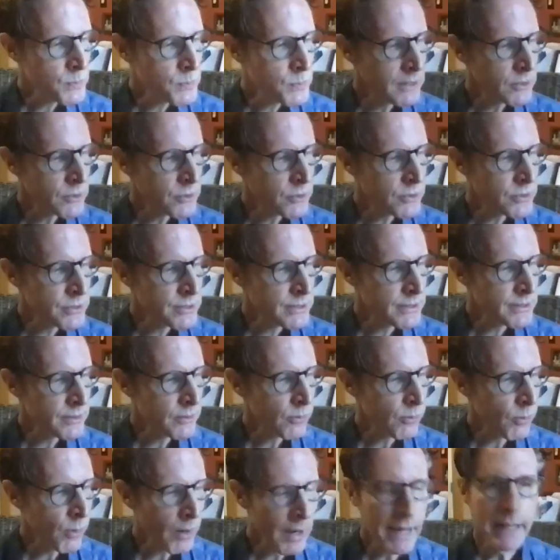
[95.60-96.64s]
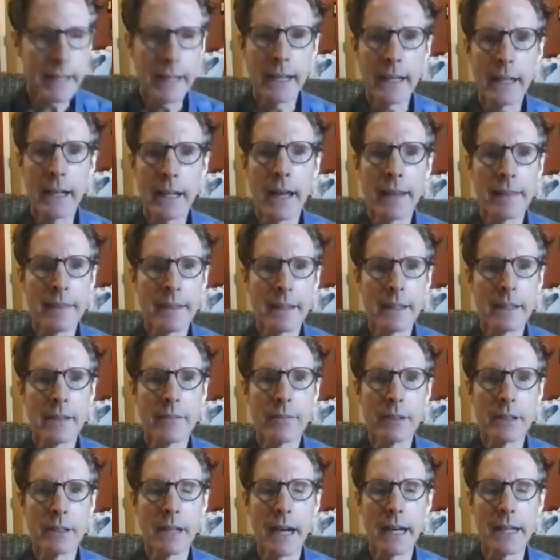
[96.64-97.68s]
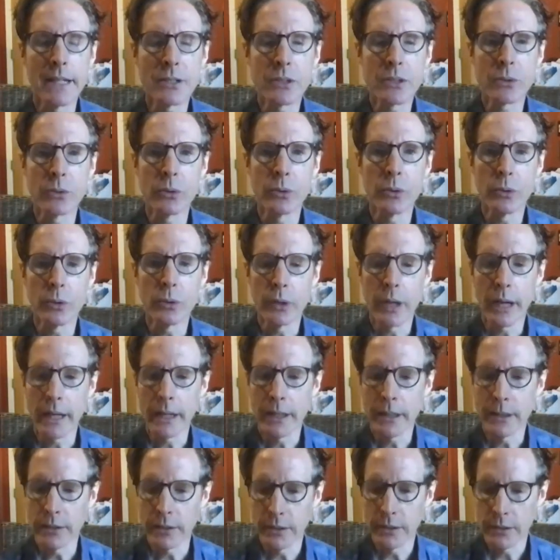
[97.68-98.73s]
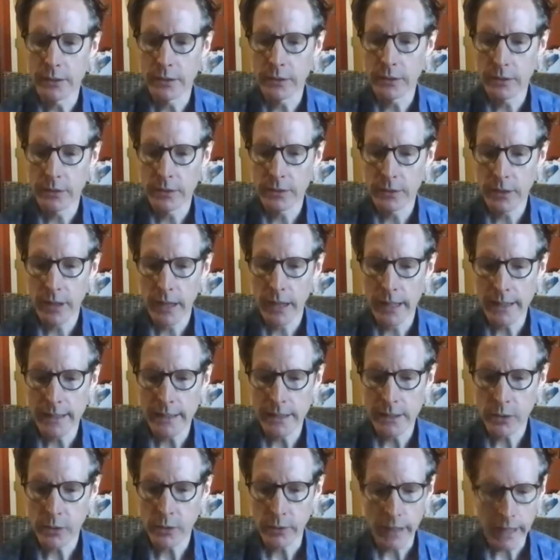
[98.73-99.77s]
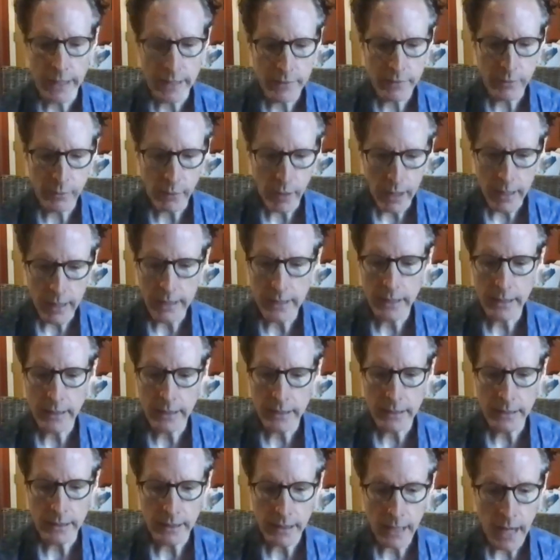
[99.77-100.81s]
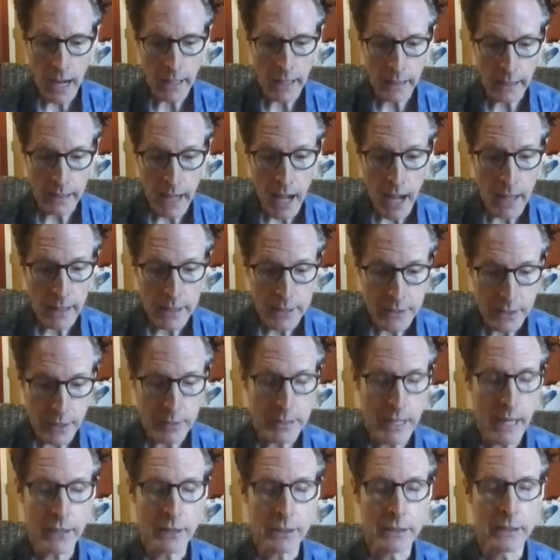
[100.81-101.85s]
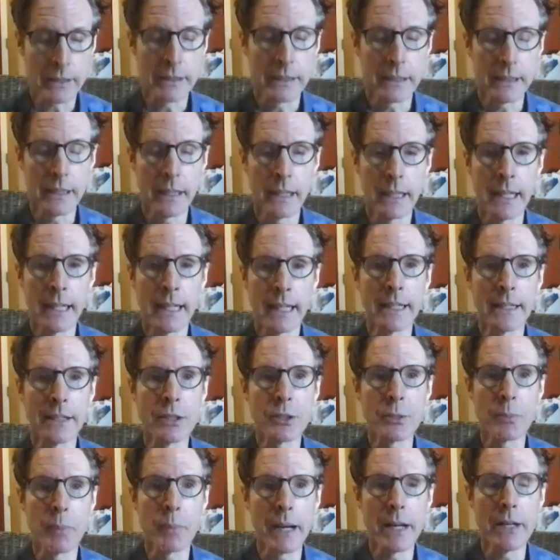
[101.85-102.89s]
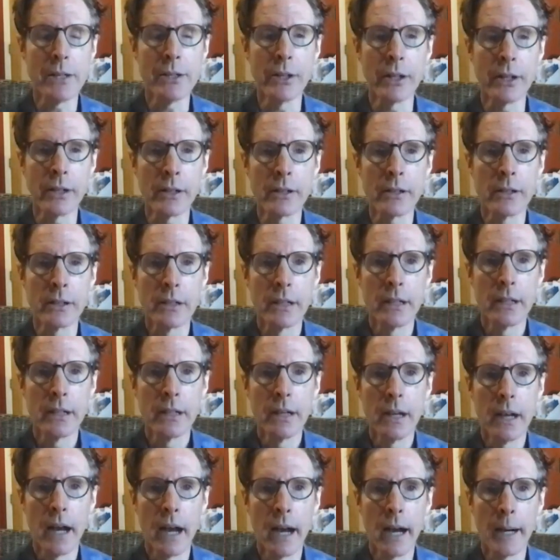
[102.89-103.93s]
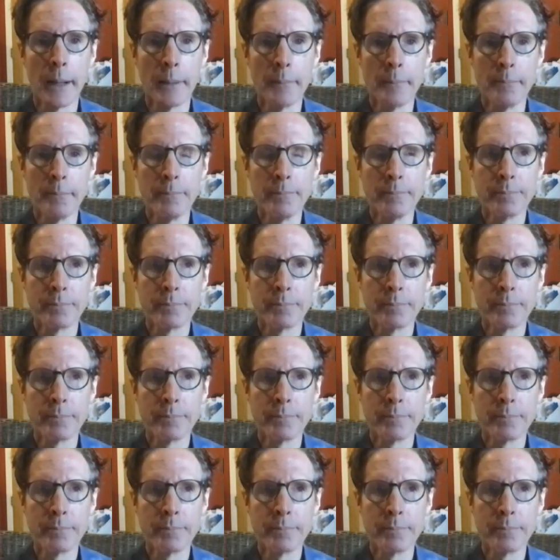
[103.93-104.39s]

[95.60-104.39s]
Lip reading: interested in writing. I think even in high school, I did creative writing. And in college, I was actually an English major. I